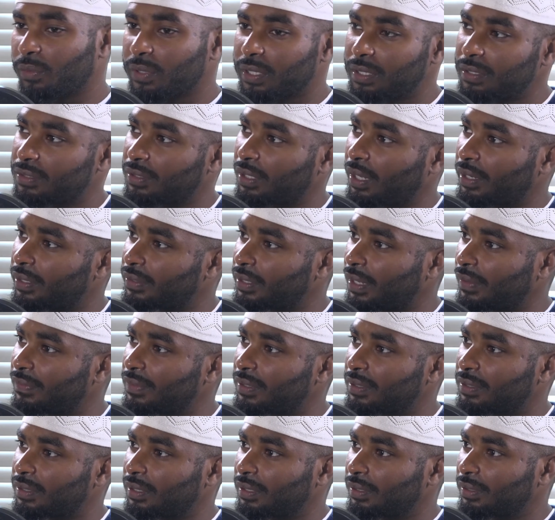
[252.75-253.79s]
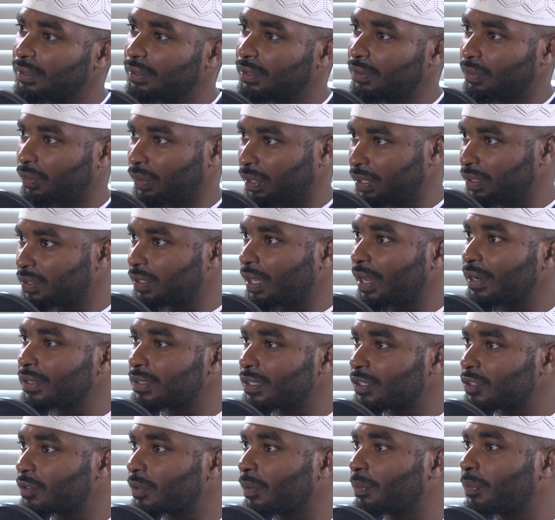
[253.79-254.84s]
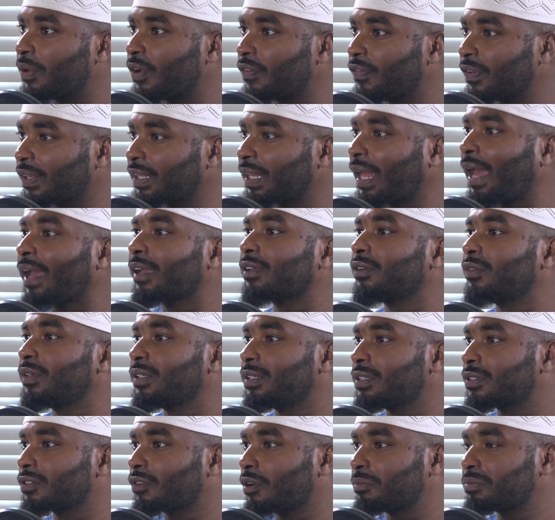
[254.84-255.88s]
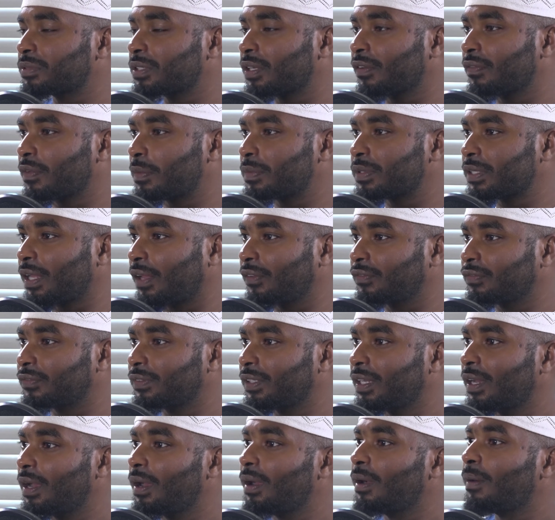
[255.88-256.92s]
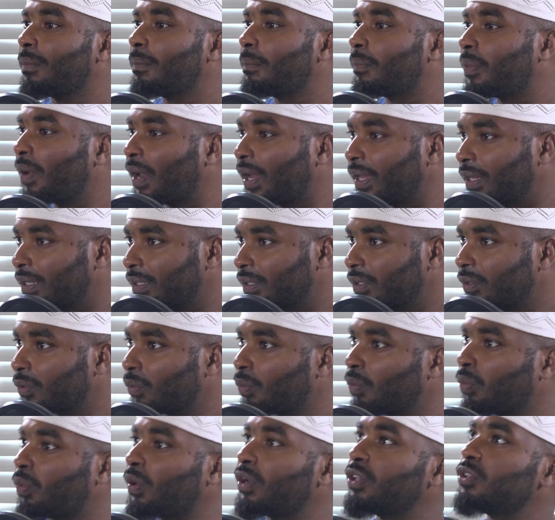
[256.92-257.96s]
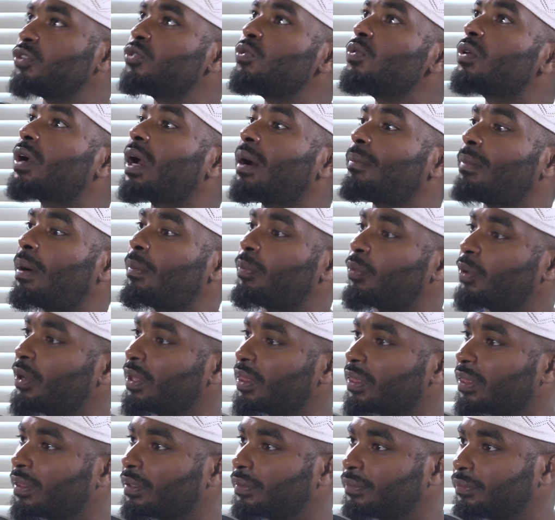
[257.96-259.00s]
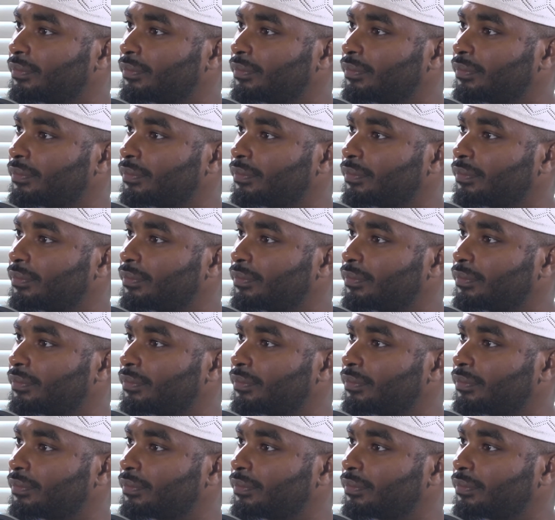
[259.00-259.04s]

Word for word: what he's taught us, obviously. What he's taught us is a perfect, accurate description of himself. But what you come up with.